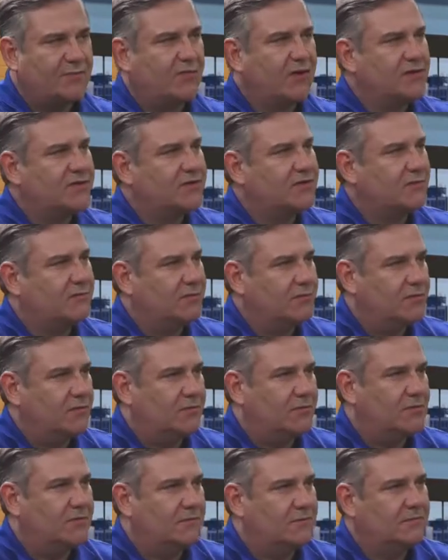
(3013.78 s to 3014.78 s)
Russert
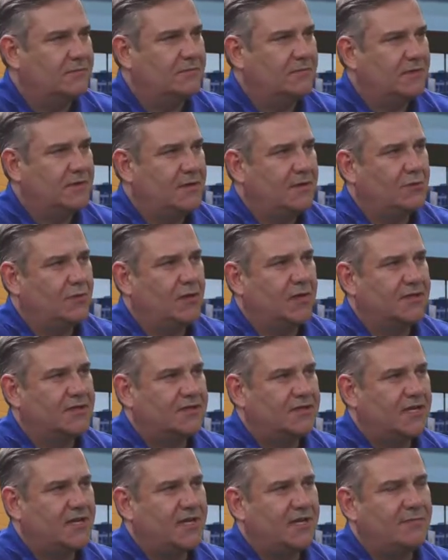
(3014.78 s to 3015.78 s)
rule, which
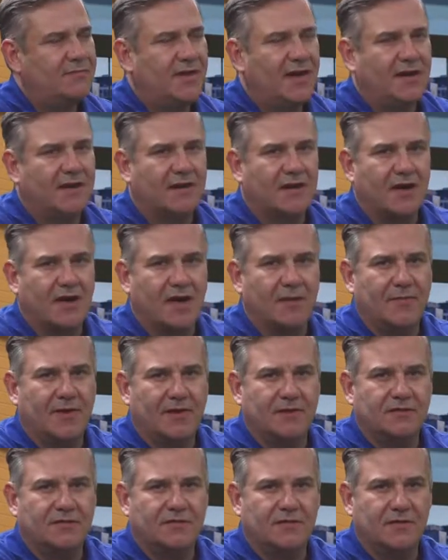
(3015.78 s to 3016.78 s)
he had made a
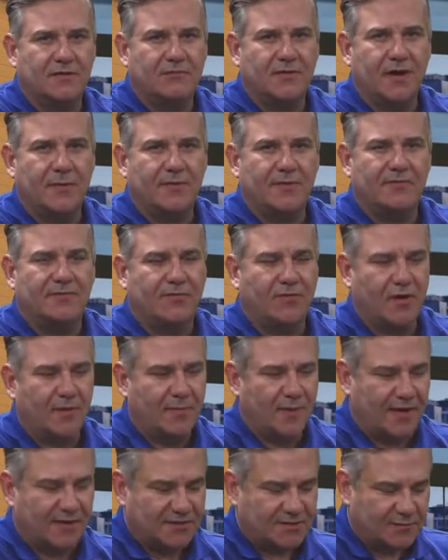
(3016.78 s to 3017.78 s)
comment uh, right before he
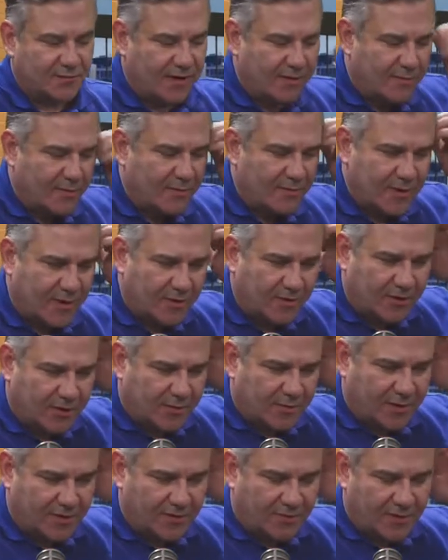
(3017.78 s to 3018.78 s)
passed away. I remember hearing
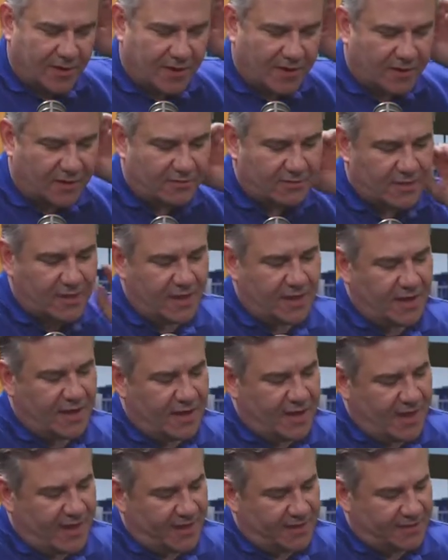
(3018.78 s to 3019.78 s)
him on the radio,
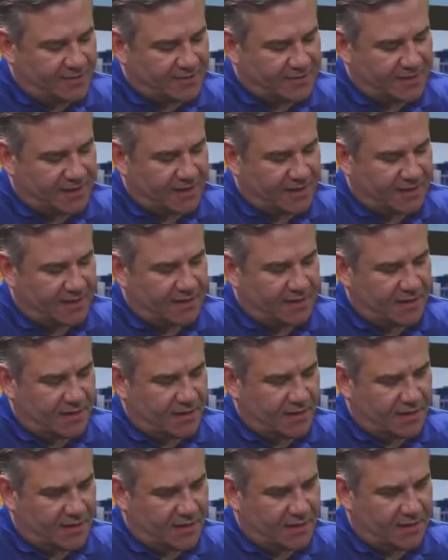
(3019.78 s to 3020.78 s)
and he said,
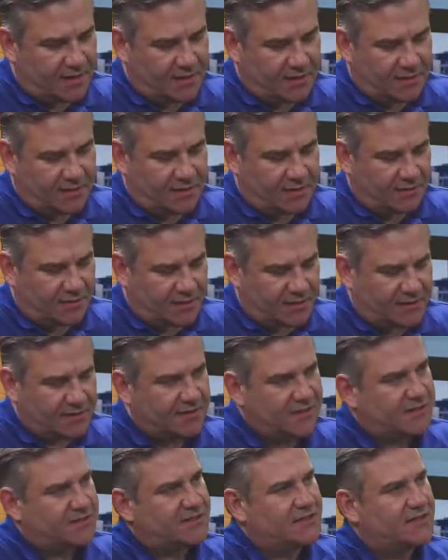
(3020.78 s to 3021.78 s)
you know, in the
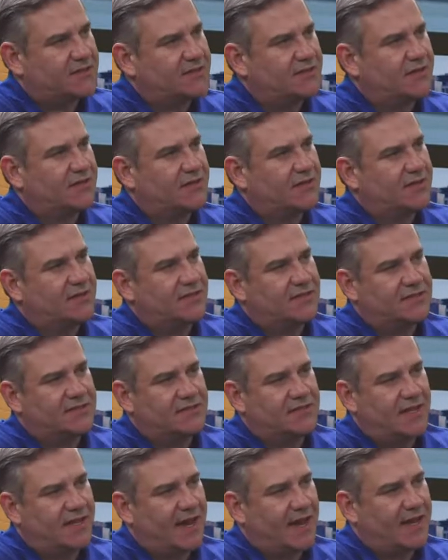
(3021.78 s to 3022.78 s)
D C circuit, he
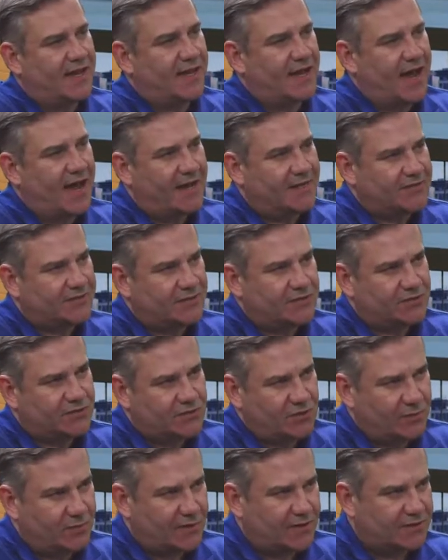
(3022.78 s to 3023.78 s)
said, I get asked to
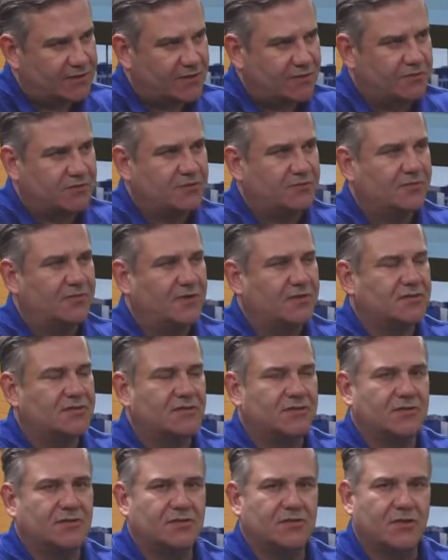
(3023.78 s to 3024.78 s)
so many social
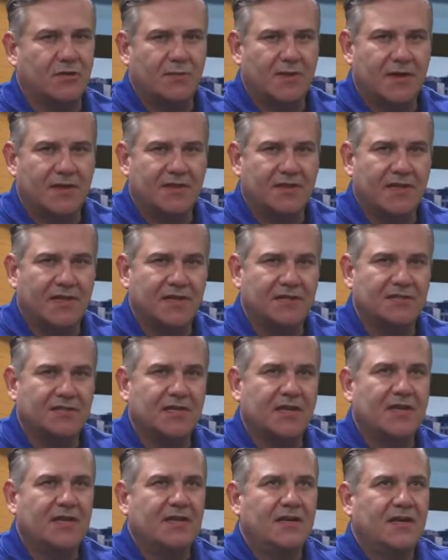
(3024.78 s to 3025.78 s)
functions and so many things,
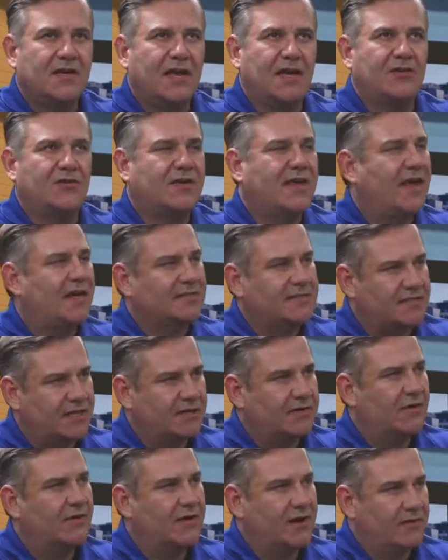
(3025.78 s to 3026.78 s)
and you can't
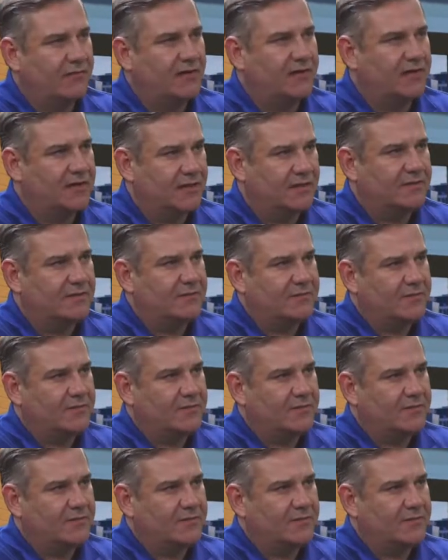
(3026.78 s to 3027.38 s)
say no to everything.